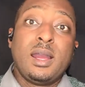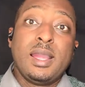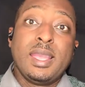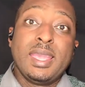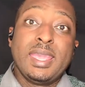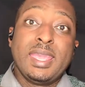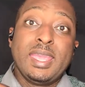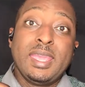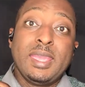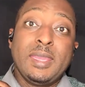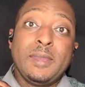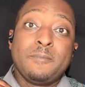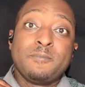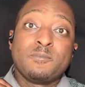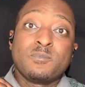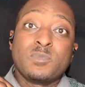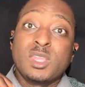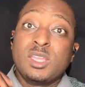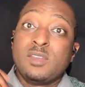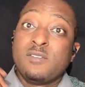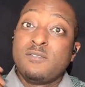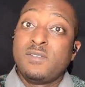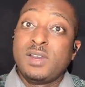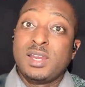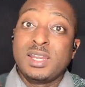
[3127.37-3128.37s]
And
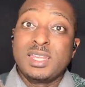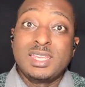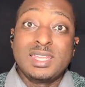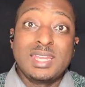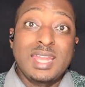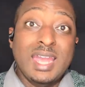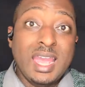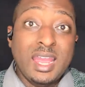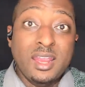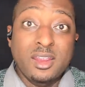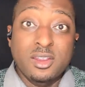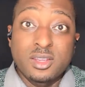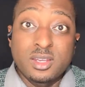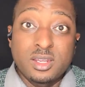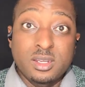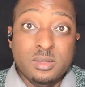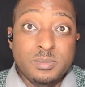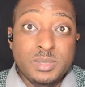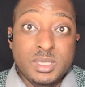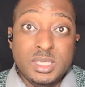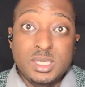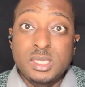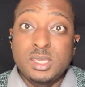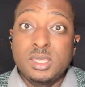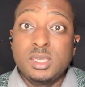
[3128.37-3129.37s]
Bunny and I are going to
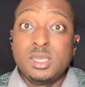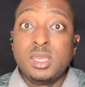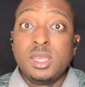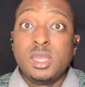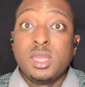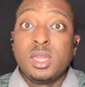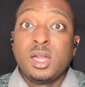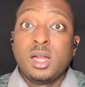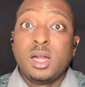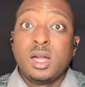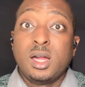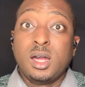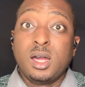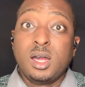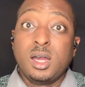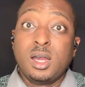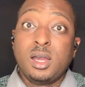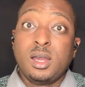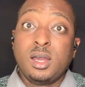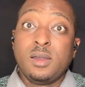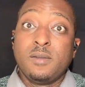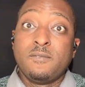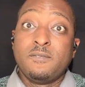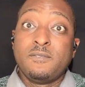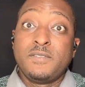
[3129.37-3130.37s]
be
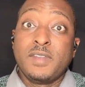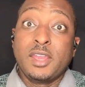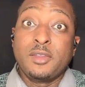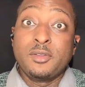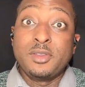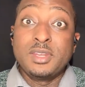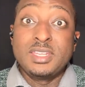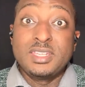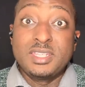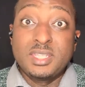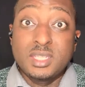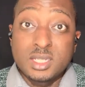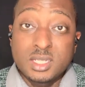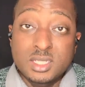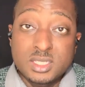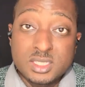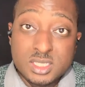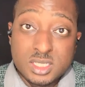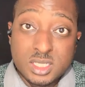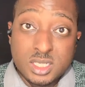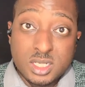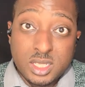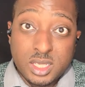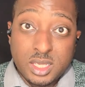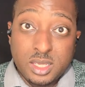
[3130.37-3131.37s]
very
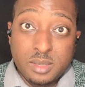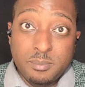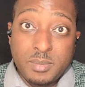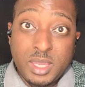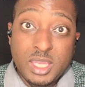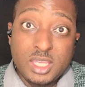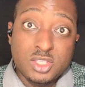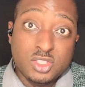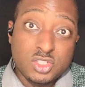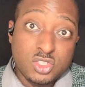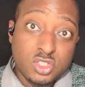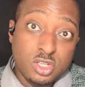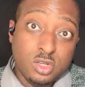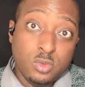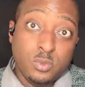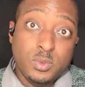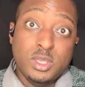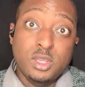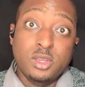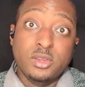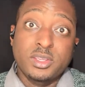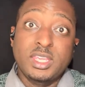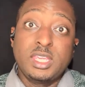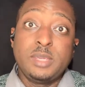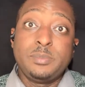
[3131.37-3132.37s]
diligent in making sure that we
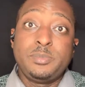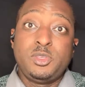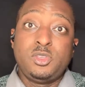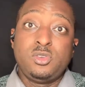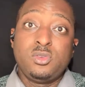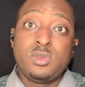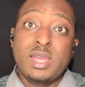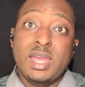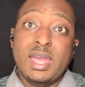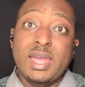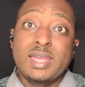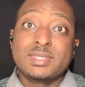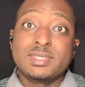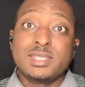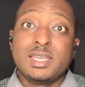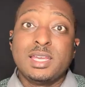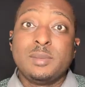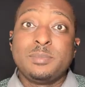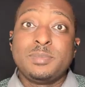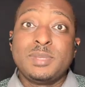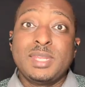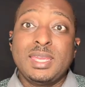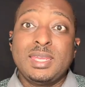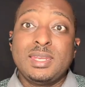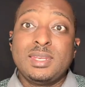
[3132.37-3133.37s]
are keeping you guys
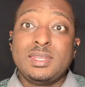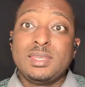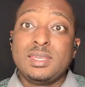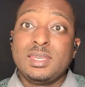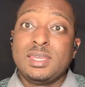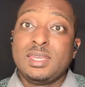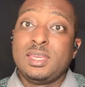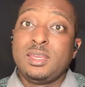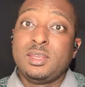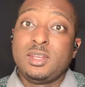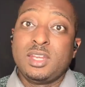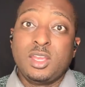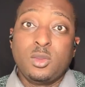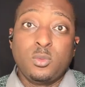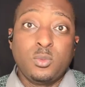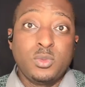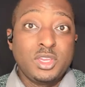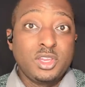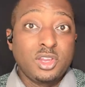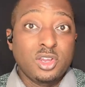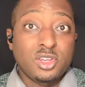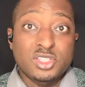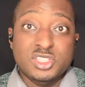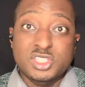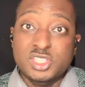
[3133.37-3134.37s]
updated and that we
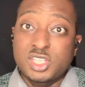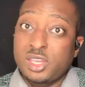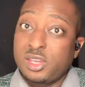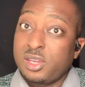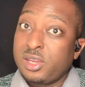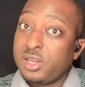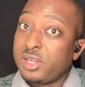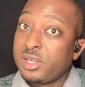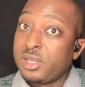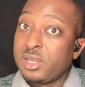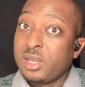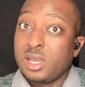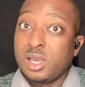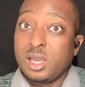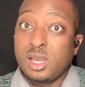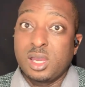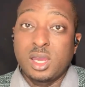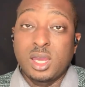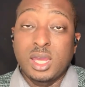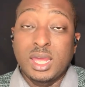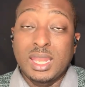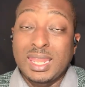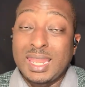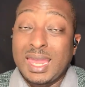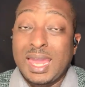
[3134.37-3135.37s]
are sharing
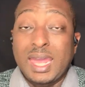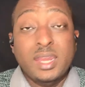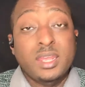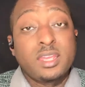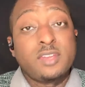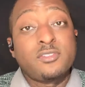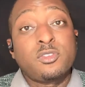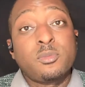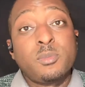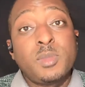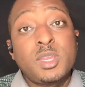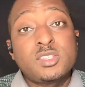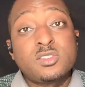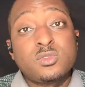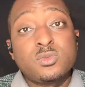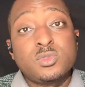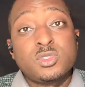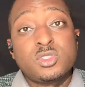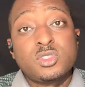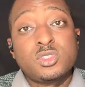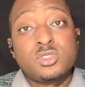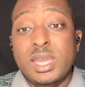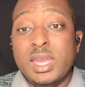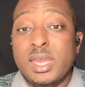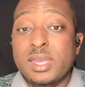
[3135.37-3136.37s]
a lot of information with you
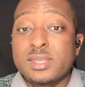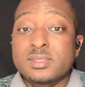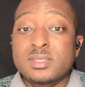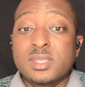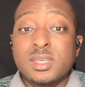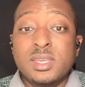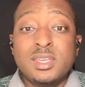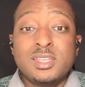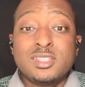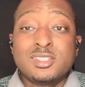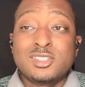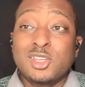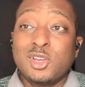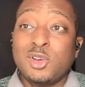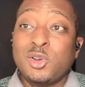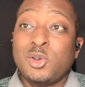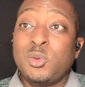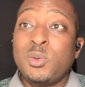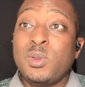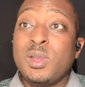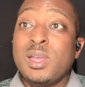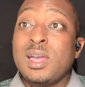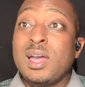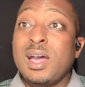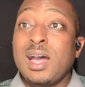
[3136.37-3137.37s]
guys. So
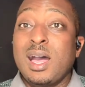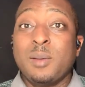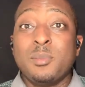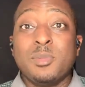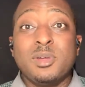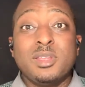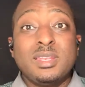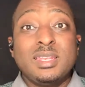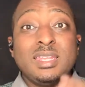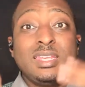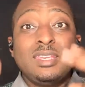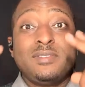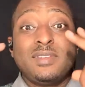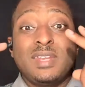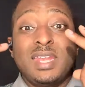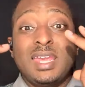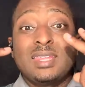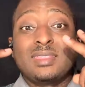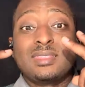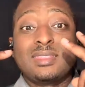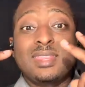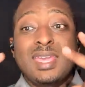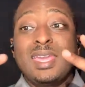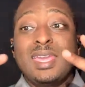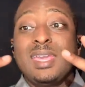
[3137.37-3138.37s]
I'm going to leave it at
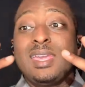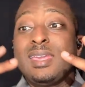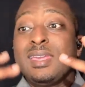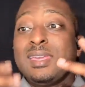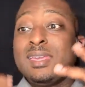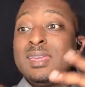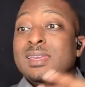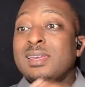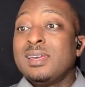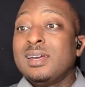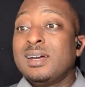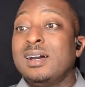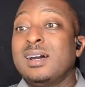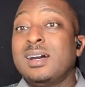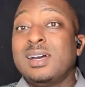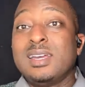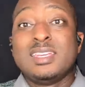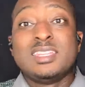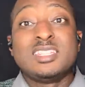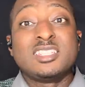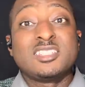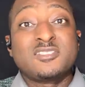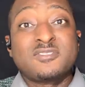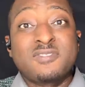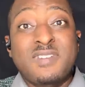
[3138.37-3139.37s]
that.
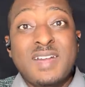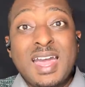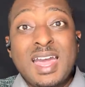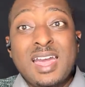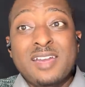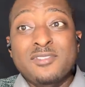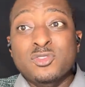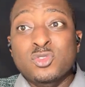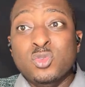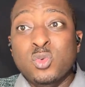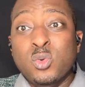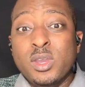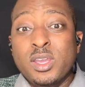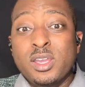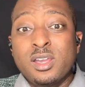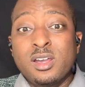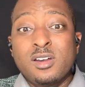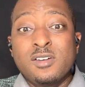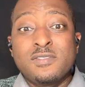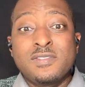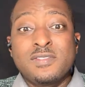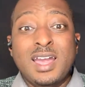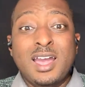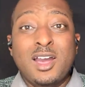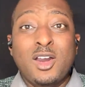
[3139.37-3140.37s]
It's 5:12.
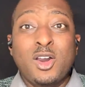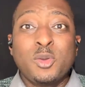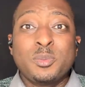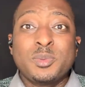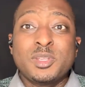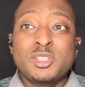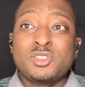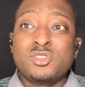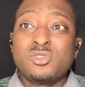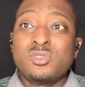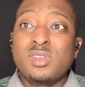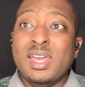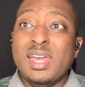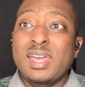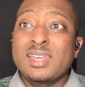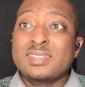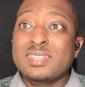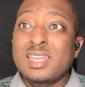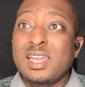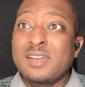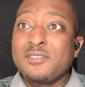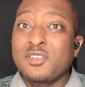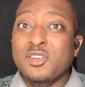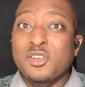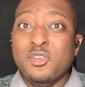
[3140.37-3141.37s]
I hope that you guys
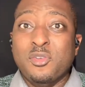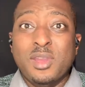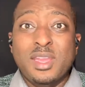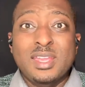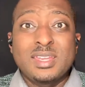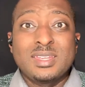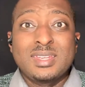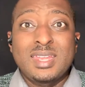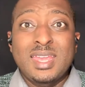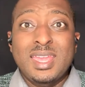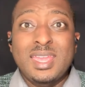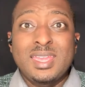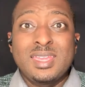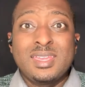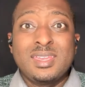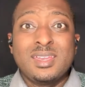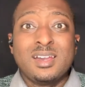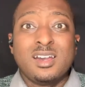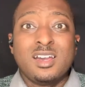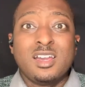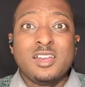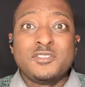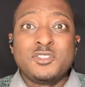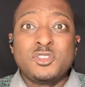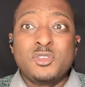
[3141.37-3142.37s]
have a great day.
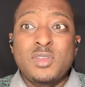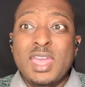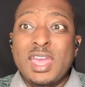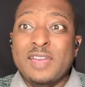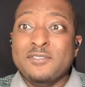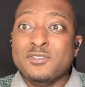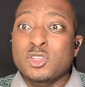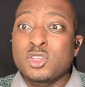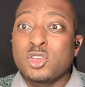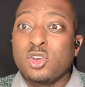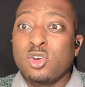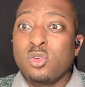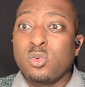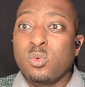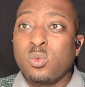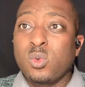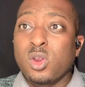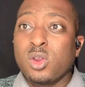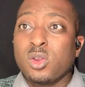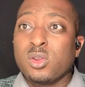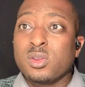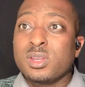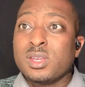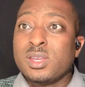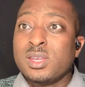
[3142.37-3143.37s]
If you have to go to
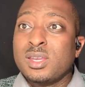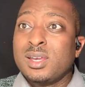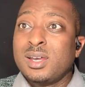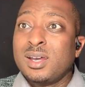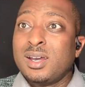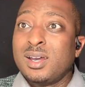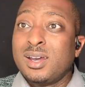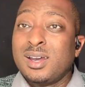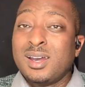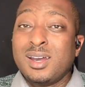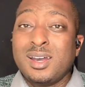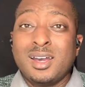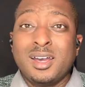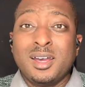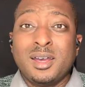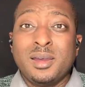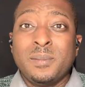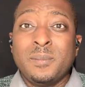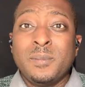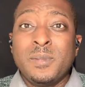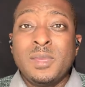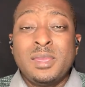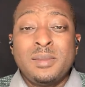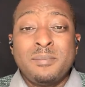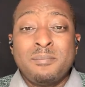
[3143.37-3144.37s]
work,
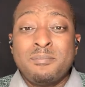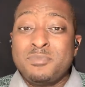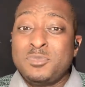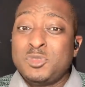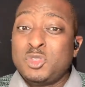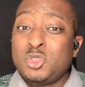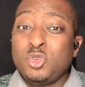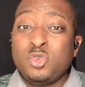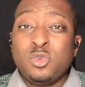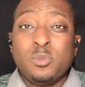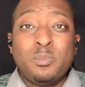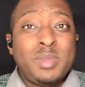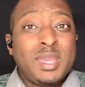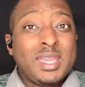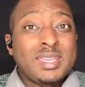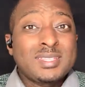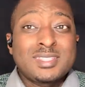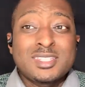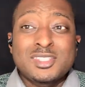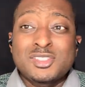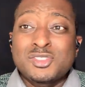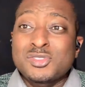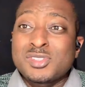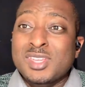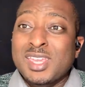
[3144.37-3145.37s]
do the best
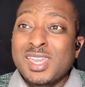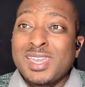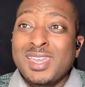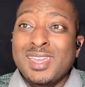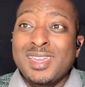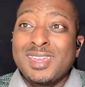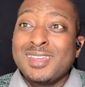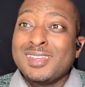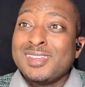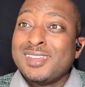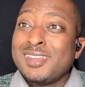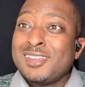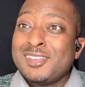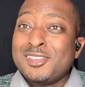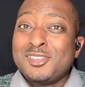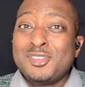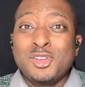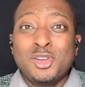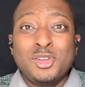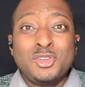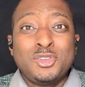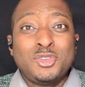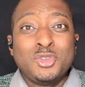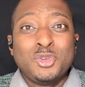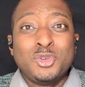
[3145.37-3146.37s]
that you can.
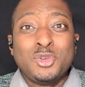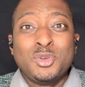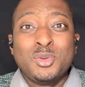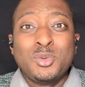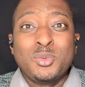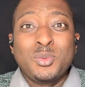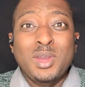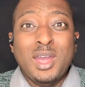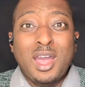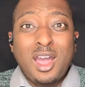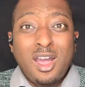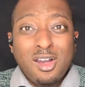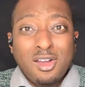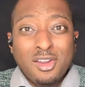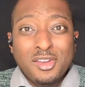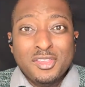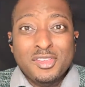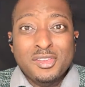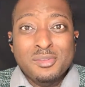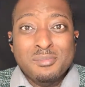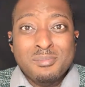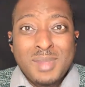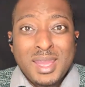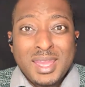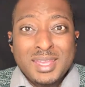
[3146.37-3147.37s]
Do it with all of your
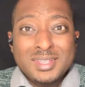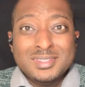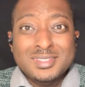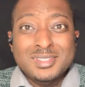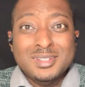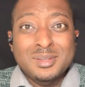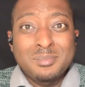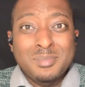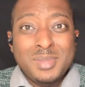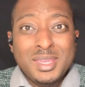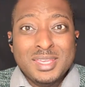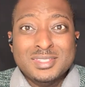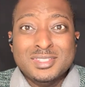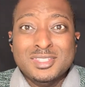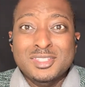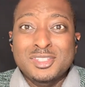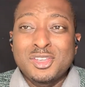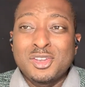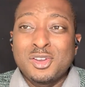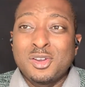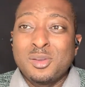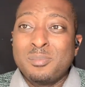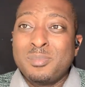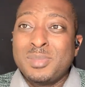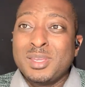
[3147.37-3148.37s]
might to the best of
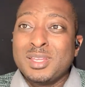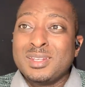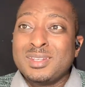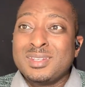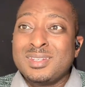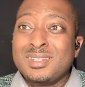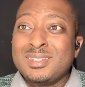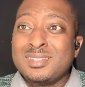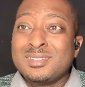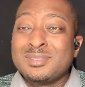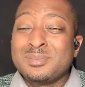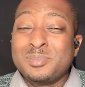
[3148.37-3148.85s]
your abilities.